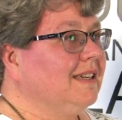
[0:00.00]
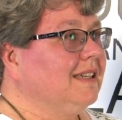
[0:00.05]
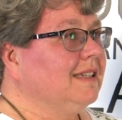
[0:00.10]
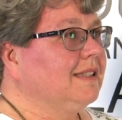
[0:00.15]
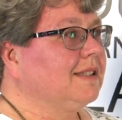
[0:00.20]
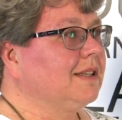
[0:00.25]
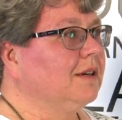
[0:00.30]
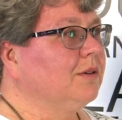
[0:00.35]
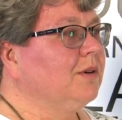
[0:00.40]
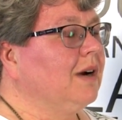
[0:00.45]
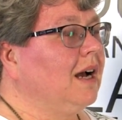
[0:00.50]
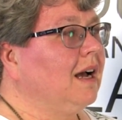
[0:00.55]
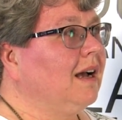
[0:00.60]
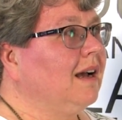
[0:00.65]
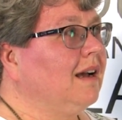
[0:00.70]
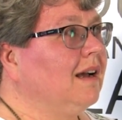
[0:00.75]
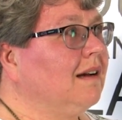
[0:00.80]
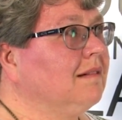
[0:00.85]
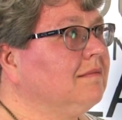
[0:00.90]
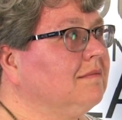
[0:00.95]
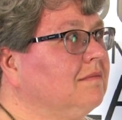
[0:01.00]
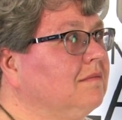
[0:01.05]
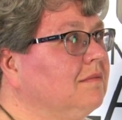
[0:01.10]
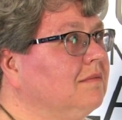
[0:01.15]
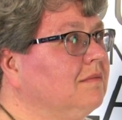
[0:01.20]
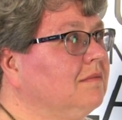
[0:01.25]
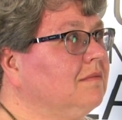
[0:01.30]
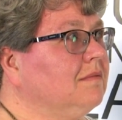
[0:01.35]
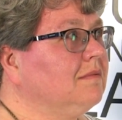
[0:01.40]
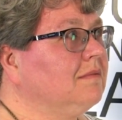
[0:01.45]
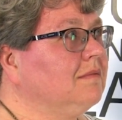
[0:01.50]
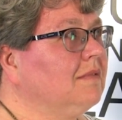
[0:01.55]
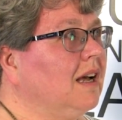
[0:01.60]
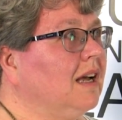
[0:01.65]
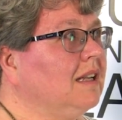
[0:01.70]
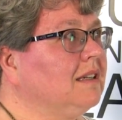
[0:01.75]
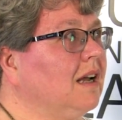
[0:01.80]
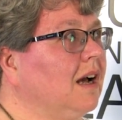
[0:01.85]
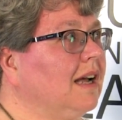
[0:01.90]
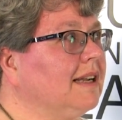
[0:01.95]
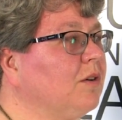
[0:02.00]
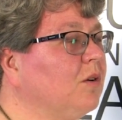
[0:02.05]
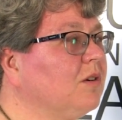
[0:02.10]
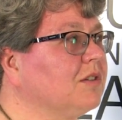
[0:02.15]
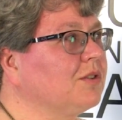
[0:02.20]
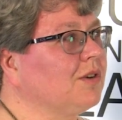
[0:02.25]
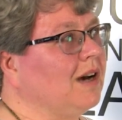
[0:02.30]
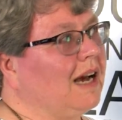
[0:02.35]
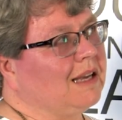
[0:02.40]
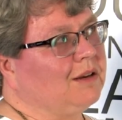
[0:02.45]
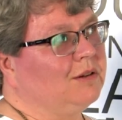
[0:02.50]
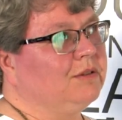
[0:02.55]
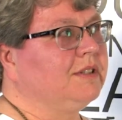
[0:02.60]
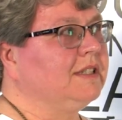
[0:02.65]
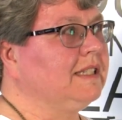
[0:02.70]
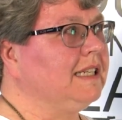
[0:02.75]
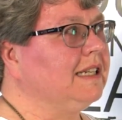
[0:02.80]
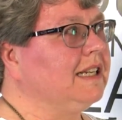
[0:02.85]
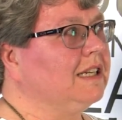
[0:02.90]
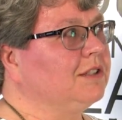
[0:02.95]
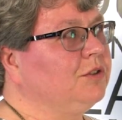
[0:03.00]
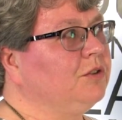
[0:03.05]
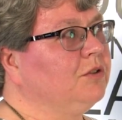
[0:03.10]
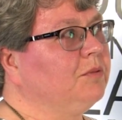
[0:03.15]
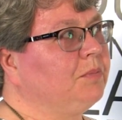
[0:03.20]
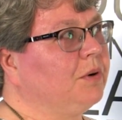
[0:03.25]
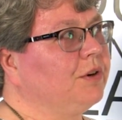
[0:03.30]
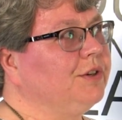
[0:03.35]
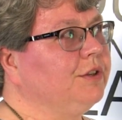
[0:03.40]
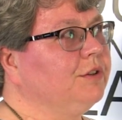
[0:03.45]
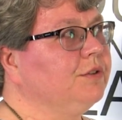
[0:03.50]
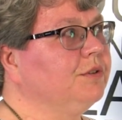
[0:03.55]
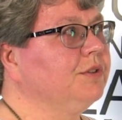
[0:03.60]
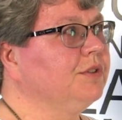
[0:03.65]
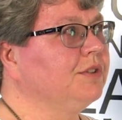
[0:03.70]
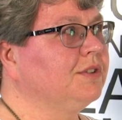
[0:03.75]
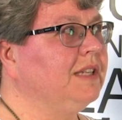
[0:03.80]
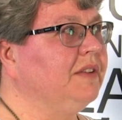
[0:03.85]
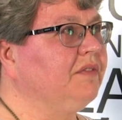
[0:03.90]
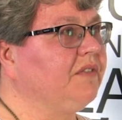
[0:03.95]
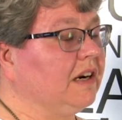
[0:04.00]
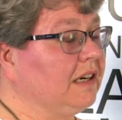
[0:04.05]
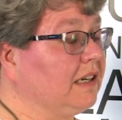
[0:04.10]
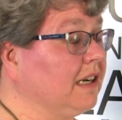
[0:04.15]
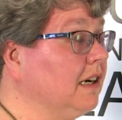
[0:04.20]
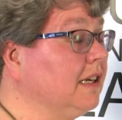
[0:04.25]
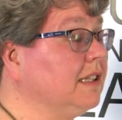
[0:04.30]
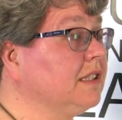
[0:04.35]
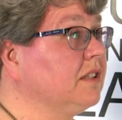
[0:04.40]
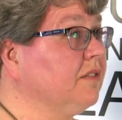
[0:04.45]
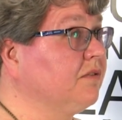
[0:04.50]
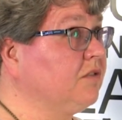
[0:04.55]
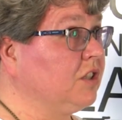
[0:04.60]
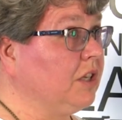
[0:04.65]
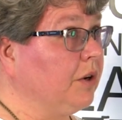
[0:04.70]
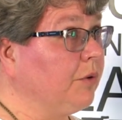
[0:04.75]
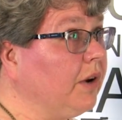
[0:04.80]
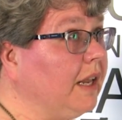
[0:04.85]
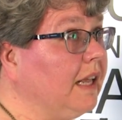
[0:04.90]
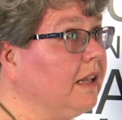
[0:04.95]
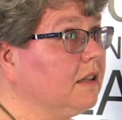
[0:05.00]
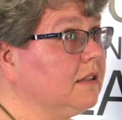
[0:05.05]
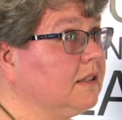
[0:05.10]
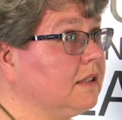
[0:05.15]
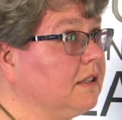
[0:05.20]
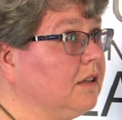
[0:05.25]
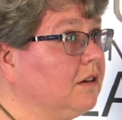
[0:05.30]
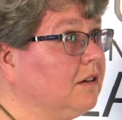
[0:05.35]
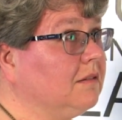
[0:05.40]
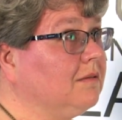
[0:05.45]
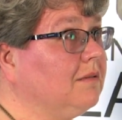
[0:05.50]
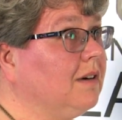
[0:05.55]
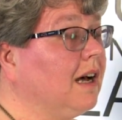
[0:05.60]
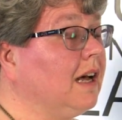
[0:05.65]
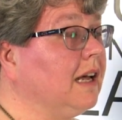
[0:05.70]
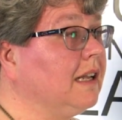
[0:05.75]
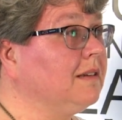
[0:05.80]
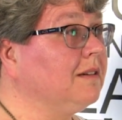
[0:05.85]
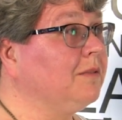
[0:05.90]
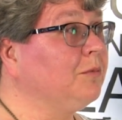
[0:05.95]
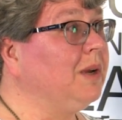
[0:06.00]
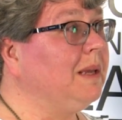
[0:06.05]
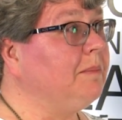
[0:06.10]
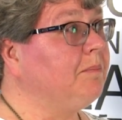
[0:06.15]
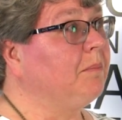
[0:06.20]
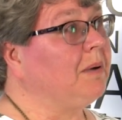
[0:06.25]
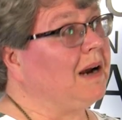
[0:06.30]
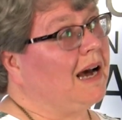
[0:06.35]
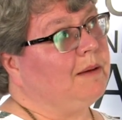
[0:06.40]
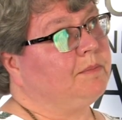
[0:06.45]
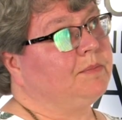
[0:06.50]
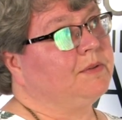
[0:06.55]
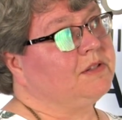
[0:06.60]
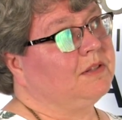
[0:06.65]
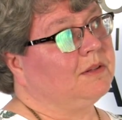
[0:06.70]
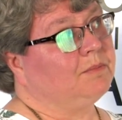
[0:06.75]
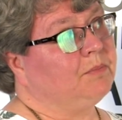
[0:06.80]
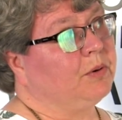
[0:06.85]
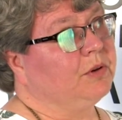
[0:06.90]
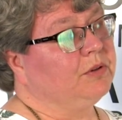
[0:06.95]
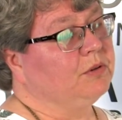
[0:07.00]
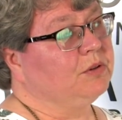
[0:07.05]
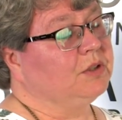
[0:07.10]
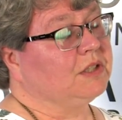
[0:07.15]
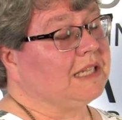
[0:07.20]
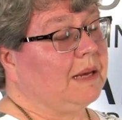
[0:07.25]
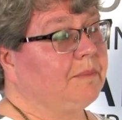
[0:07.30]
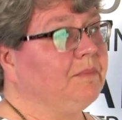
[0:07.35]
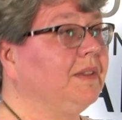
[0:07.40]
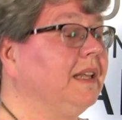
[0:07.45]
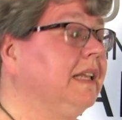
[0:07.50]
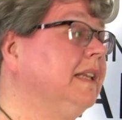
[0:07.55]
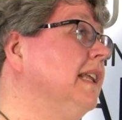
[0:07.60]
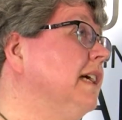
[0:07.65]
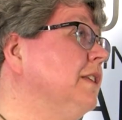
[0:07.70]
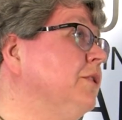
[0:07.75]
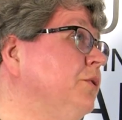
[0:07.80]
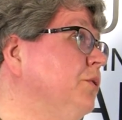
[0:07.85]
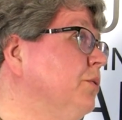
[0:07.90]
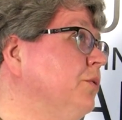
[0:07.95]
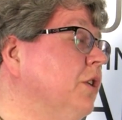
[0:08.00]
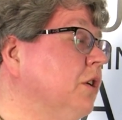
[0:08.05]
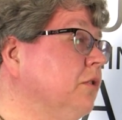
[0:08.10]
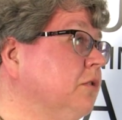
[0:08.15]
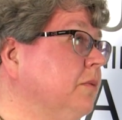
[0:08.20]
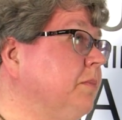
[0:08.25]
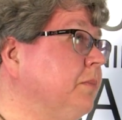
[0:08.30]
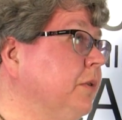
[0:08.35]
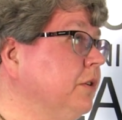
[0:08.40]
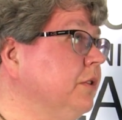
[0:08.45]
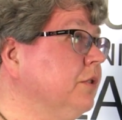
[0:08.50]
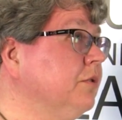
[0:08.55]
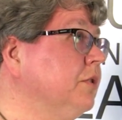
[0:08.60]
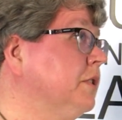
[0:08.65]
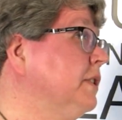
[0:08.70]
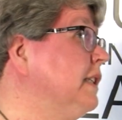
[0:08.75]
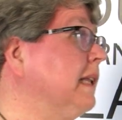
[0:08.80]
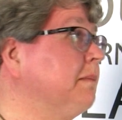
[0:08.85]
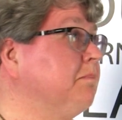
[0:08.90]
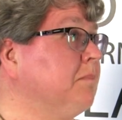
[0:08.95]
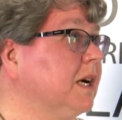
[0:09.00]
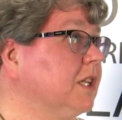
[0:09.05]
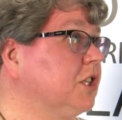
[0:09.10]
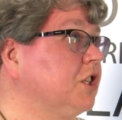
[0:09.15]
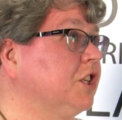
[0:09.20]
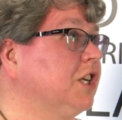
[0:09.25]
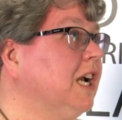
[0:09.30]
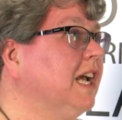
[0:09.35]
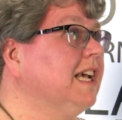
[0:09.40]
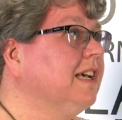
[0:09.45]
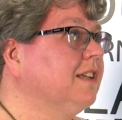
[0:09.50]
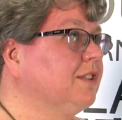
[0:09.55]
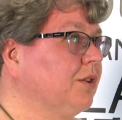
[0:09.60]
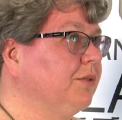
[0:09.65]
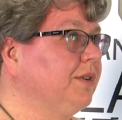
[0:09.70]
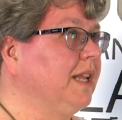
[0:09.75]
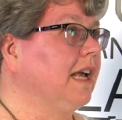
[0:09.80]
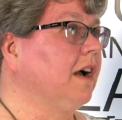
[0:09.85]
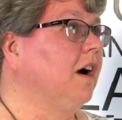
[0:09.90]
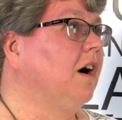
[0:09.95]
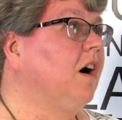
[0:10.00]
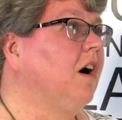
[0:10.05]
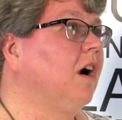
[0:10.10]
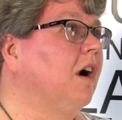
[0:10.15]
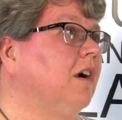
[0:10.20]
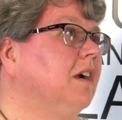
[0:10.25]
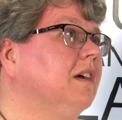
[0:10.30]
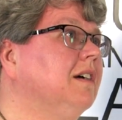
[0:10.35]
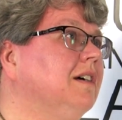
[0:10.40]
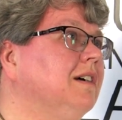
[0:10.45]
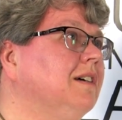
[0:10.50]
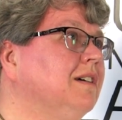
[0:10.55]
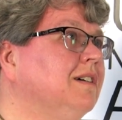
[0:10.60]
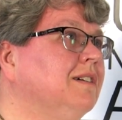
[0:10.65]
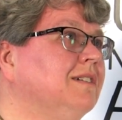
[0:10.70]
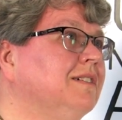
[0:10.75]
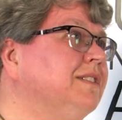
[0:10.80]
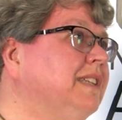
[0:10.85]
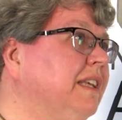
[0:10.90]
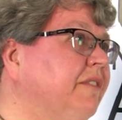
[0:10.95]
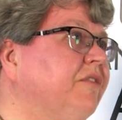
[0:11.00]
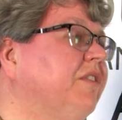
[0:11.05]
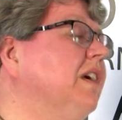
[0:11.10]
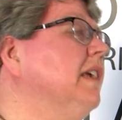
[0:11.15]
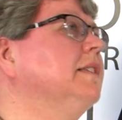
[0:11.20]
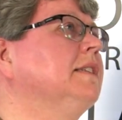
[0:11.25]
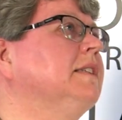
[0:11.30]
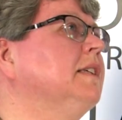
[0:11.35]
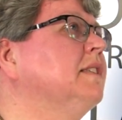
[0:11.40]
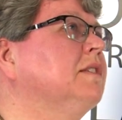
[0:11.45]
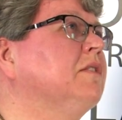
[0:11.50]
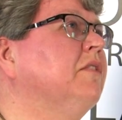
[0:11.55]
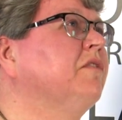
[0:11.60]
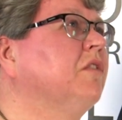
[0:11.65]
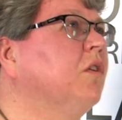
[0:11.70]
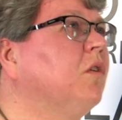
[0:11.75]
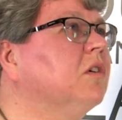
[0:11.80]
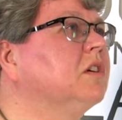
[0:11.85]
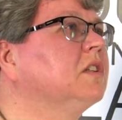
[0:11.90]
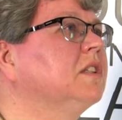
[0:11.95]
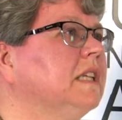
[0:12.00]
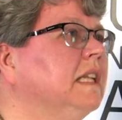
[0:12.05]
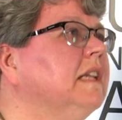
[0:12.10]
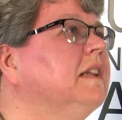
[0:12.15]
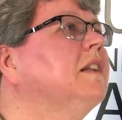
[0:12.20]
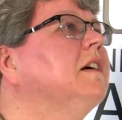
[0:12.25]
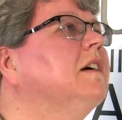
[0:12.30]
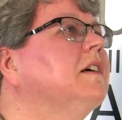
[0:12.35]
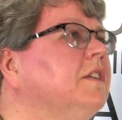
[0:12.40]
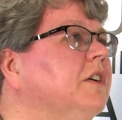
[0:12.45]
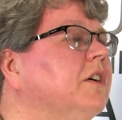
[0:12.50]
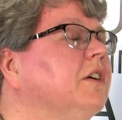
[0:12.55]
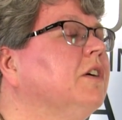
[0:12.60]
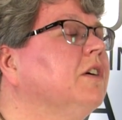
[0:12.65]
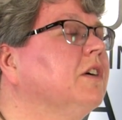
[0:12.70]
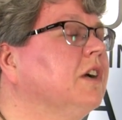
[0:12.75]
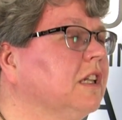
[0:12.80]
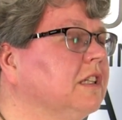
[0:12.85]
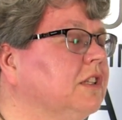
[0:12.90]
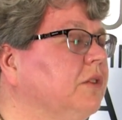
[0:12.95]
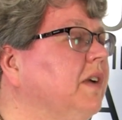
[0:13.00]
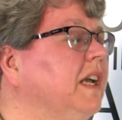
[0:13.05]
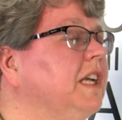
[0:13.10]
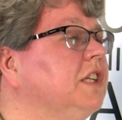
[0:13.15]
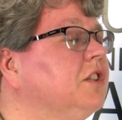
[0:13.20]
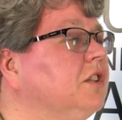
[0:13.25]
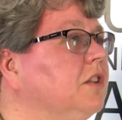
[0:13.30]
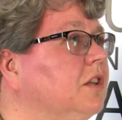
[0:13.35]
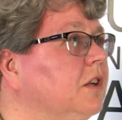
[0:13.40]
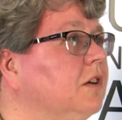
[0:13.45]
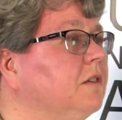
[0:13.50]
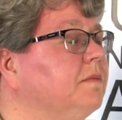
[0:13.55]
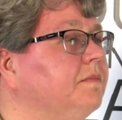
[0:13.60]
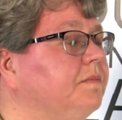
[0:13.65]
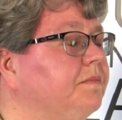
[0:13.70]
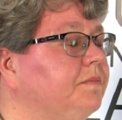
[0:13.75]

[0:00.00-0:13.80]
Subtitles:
So and also I could see that you produce different kinds of cereals now, and we perhaps produce something that you don't produce that much, so there are differences of course in the cultivation. No?